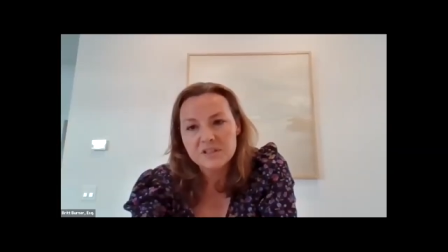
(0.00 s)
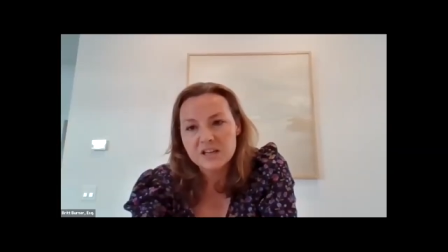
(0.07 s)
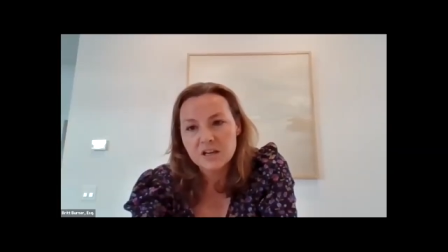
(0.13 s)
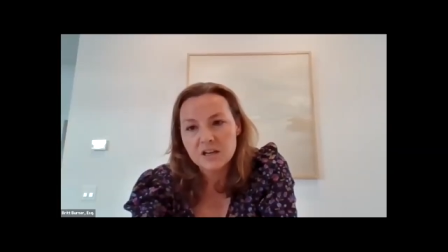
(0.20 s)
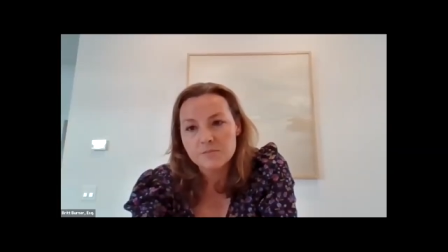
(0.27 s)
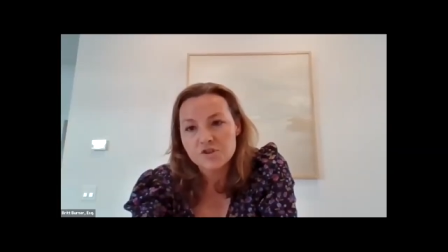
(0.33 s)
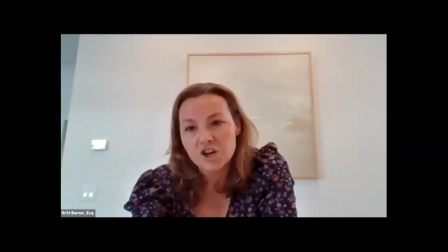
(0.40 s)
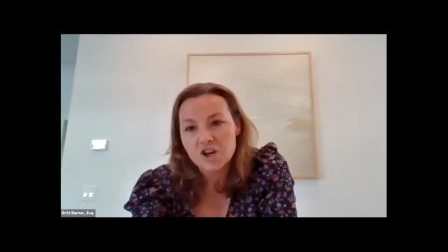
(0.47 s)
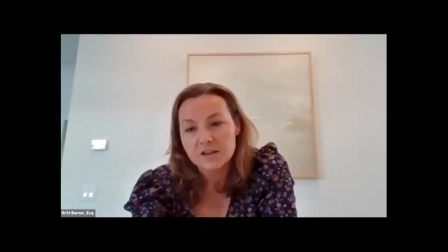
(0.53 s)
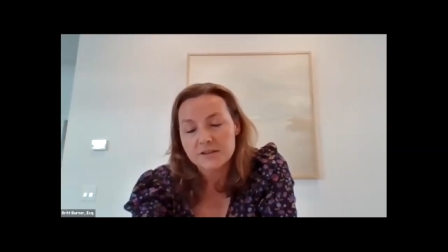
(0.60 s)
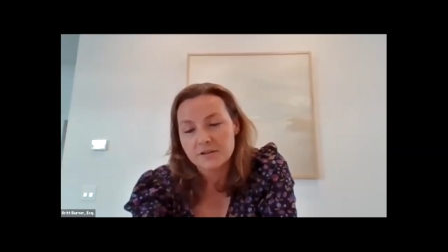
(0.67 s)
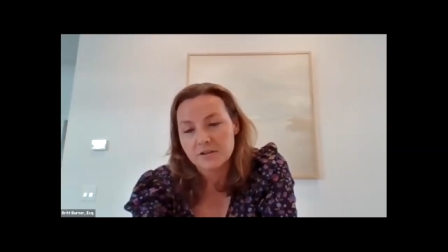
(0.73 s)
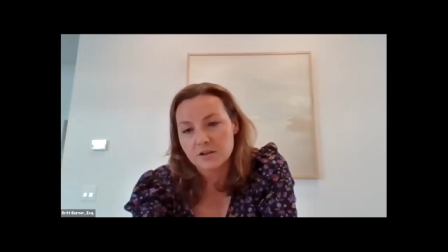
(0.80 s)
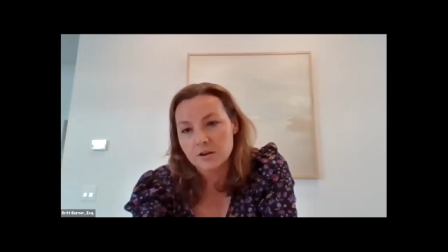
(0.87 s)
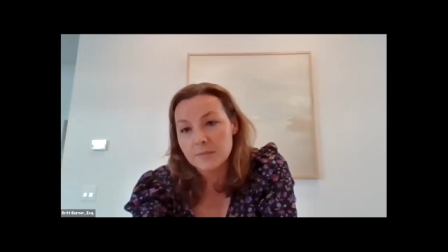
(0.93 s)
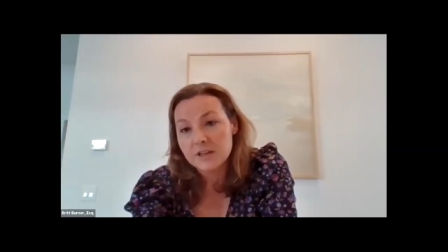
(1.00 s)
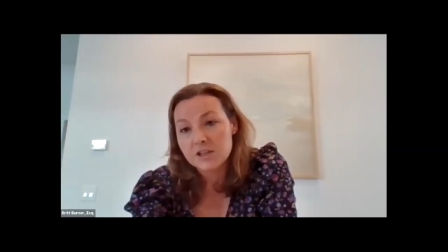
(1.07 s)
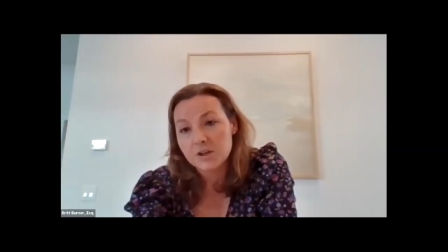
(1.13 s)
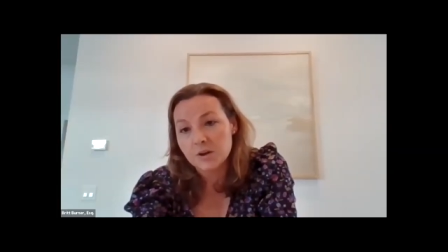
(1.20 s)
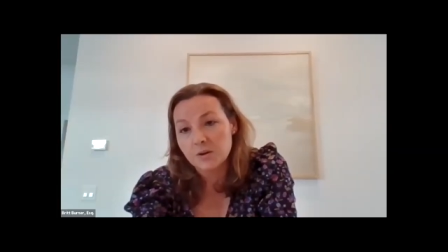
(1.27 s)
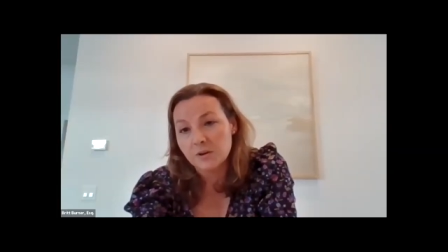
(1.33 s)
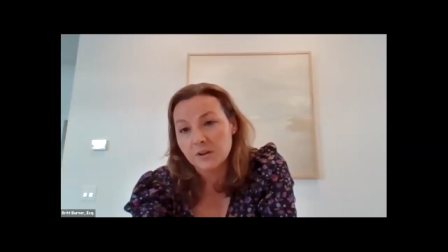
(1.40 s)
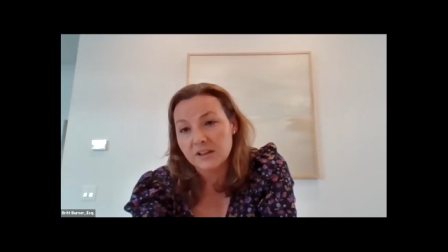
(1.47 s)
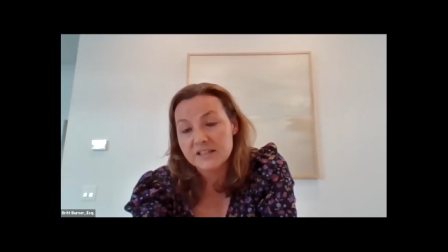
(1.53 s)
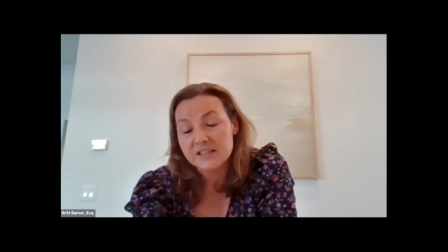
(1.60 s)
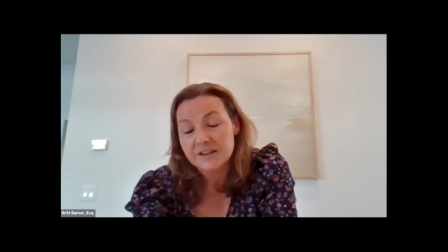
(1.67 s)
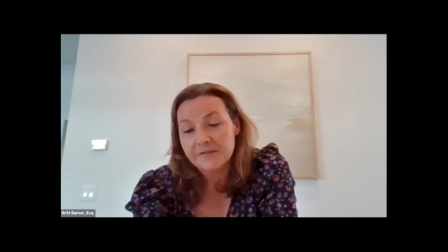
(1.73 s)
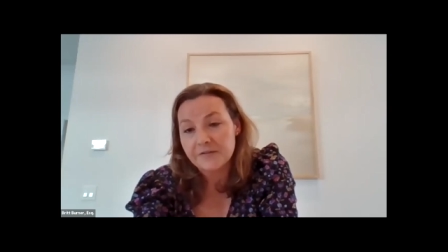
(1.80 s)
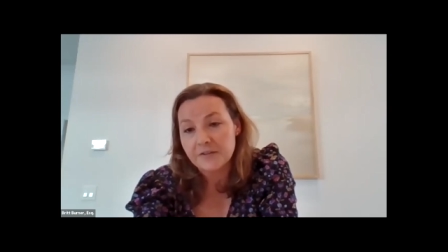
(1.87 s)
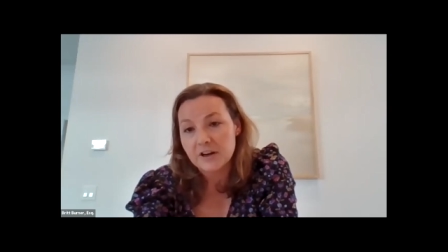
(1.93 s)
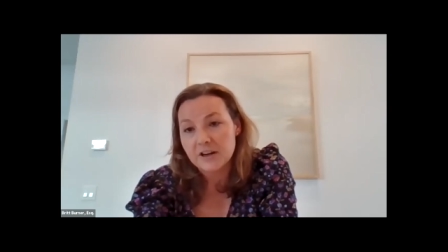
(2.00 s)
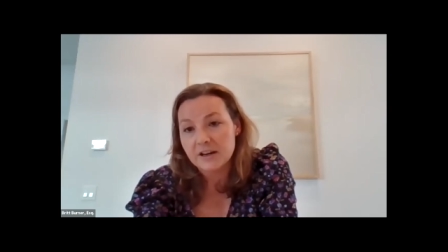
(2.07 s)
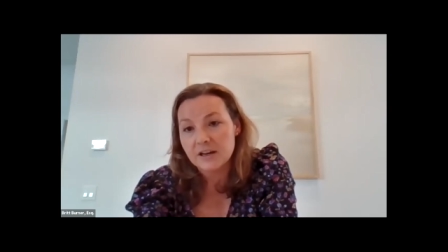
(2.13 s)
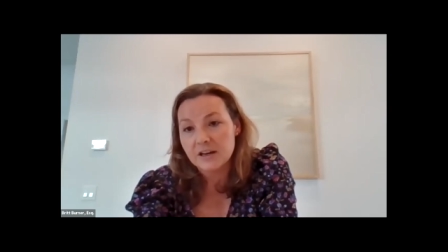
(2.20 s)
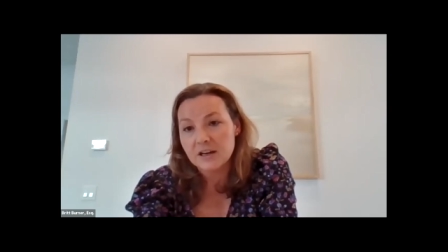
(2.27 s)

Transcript: income trusts are going to be totally different.